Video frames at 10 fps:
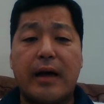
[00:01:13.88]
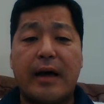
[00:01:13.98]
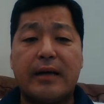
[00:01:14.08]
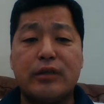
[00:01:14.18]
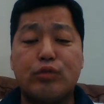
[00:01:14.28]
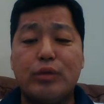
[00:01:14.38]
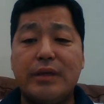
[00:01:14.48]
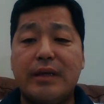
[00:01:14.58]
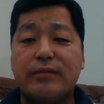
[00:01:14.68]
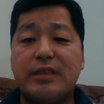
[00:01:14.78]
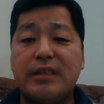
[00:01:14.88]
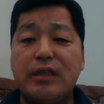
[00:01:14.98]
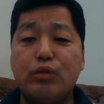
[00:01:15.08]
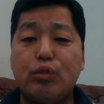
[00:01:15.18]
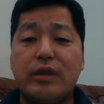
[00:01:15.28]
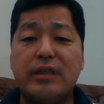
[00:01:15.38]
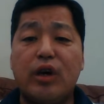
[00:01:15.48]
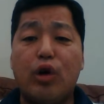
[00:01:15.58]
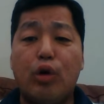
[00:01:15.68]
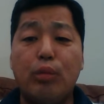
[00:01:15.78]
As we have seen with
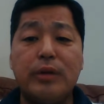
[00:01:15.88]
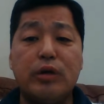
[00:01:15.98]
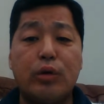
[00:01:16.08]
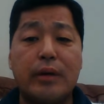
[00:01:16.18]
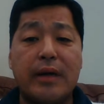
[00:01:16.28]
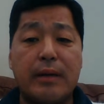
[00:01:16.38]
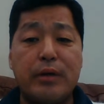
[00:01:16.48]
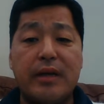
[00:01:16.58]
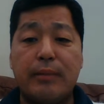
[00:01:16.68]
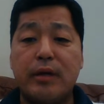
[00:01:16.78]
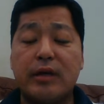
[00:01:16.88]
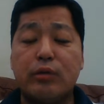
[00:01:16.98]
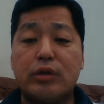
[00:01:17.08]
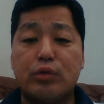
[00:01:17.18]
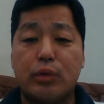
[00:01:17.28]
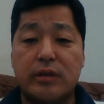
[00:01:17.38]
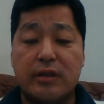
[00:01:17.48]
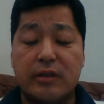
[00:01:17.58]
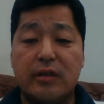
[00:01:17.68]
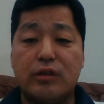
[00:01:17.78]
the opioid epidemic, which was
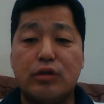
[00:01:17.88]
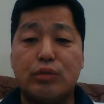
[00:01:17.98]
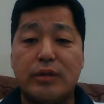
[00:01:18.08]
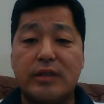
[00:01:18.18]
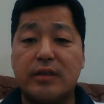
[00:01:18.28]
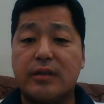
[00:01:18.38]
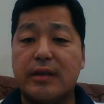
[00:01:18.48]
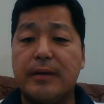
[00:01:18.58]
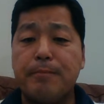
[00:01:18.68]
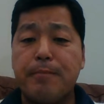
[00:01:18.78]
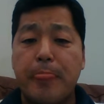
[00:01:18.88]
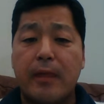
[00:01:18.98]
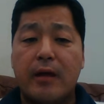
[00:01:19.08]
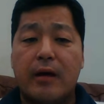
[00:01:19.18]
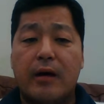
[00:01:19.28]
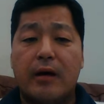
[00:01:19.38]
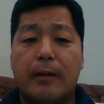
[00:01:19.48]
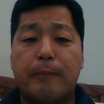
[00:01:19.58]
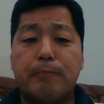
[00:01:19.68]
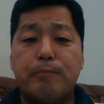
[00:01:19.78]
in the news recently,
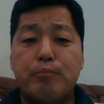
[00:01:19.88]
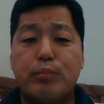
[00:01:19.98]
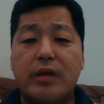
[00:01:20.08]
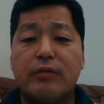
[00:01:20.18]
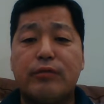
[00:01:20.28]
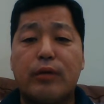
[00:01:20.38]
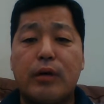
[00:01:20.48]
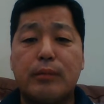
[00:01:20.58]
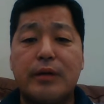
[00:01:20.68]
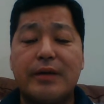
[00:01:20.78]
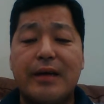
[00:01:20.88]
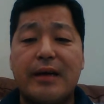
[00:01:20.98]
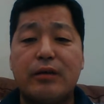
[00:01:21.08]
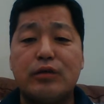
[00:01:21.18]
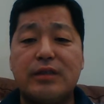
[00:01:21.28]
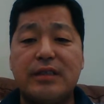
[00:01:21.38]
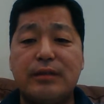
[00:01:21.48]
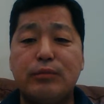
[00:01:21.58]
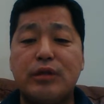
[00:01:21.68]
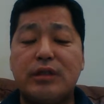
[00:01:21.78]
big pharma now
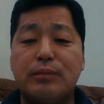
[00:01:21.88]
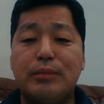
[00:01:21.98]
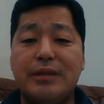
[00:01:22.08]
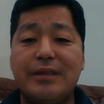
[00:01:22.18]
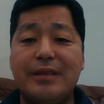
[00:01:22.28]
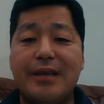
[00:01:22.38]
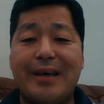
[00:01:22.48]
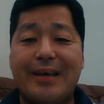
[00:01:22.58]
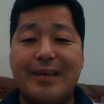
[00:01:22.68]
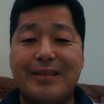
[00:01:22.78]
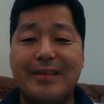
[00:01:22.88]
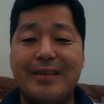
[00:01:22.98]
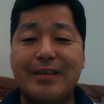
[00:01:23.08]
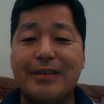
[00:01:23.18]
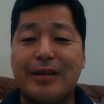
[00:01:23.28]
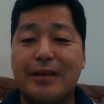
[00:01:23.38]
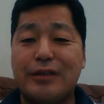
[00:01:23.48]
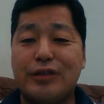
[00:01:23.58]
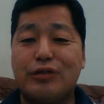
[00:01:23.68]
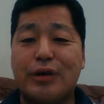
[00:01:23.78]
seems to be a
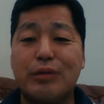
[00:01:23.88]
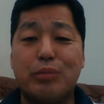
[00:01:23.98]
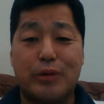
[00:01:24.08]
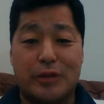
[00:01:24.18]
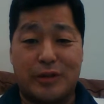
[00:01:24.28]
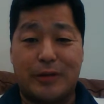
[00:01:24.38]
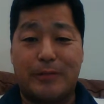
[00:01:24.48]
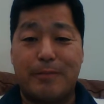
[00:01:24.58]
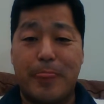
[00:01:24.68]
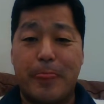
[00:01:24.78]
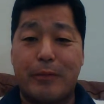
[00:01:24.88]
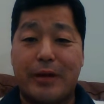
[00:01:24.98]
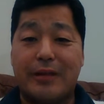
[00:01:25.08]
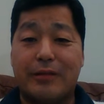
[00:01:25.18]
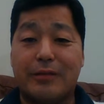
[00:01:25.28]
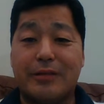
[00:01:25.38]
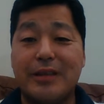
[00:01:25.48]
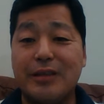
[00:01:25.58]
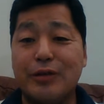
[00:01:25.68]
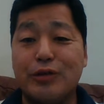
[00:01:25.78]
legalized drug pusher, right? They're
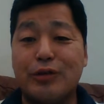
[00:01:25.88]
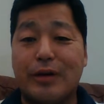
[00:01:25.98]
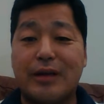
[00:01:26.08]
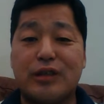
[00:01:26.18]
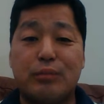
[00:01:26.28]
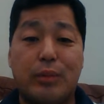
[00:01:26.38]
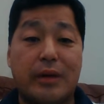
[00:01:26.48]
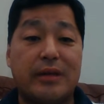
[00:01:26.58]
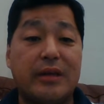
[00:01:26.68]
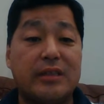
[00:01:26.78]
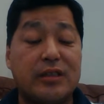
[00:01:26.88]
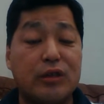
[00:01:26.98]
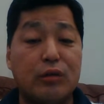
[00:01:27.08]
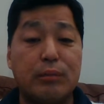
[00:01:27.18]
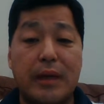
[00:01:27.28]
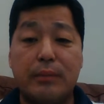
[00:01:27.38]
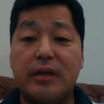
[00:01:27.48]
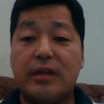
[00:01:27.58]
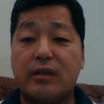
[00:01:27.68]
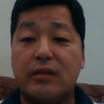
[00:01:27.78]
legal drugs, but they still may
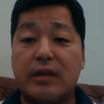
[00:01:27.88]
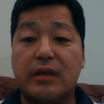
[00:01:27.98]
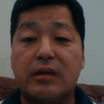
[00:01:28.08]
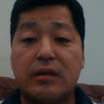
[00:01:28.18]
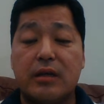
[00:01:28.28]
be killing